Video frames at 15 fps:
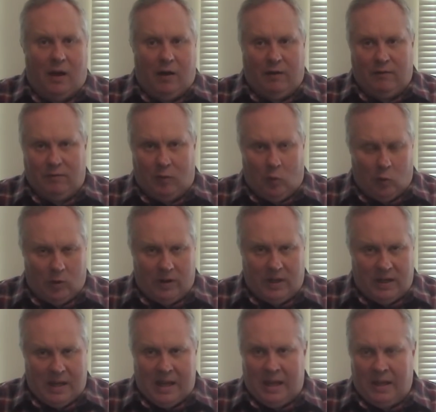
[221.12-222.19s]
of
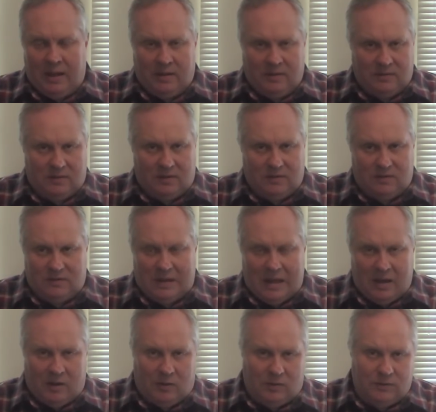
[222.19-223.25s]
organized
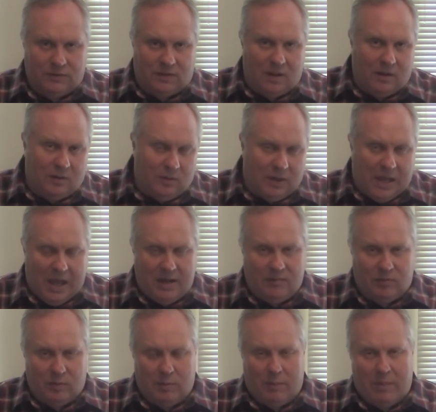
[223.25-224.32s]
cells that
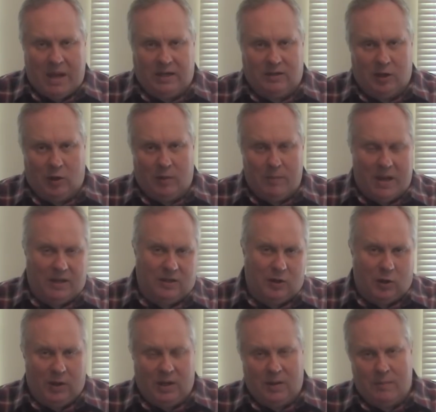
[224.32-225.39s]
came from a bacteria,
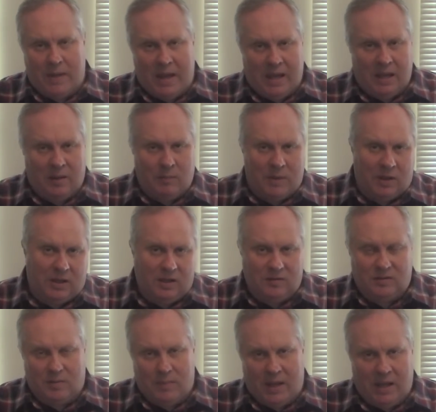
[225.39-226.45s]
bacteria to man,
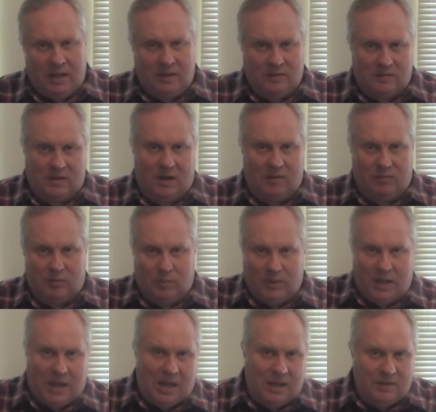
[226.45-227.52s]
monkeys to man, instead of from
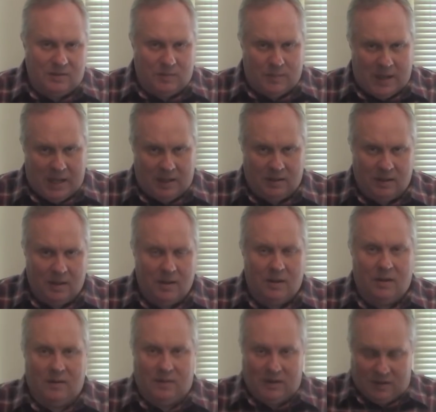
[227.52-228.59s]
God to man,
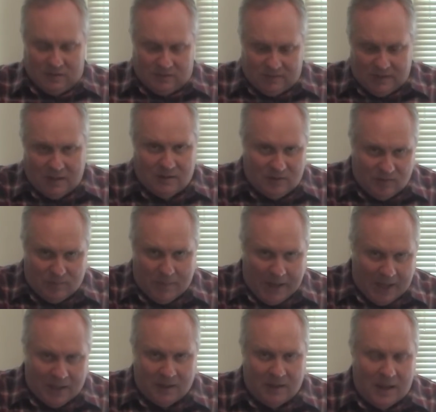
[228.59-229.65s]
the descent of
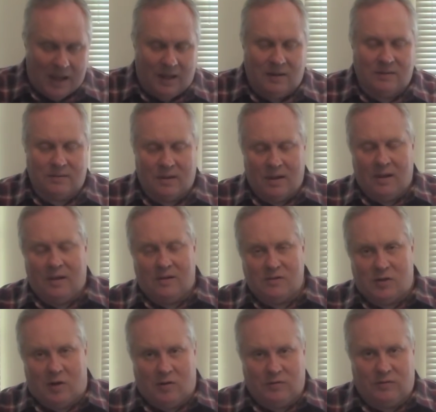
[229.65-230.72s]
man, as
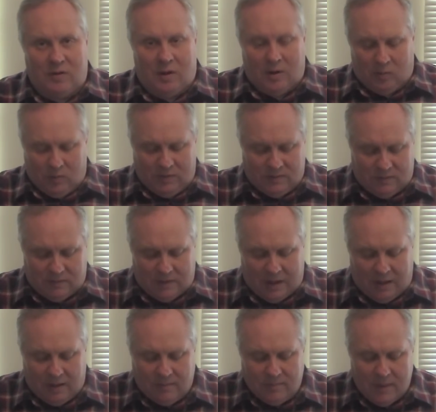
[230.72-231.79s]
Charles Darwin
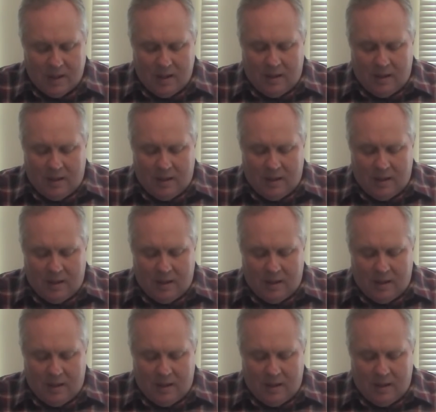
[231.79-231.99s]
said it,